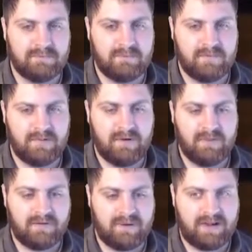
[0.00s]

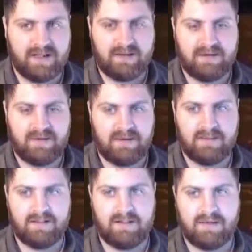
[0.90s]
Alrighty.
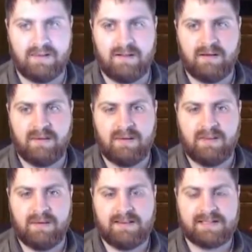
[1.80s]

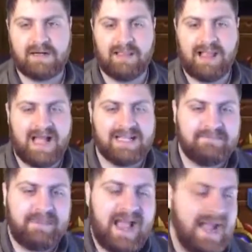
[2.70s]
This is our last
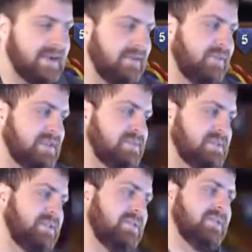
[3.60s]
pack of Whispers
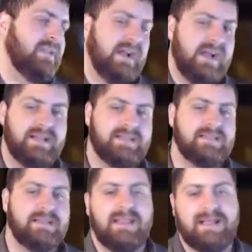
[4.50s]
of the Old Gods.
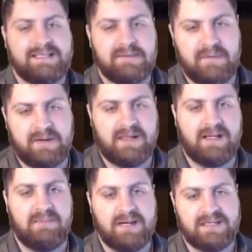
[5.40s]
Let's see what we can
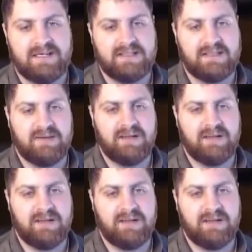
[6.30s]
get busted into it.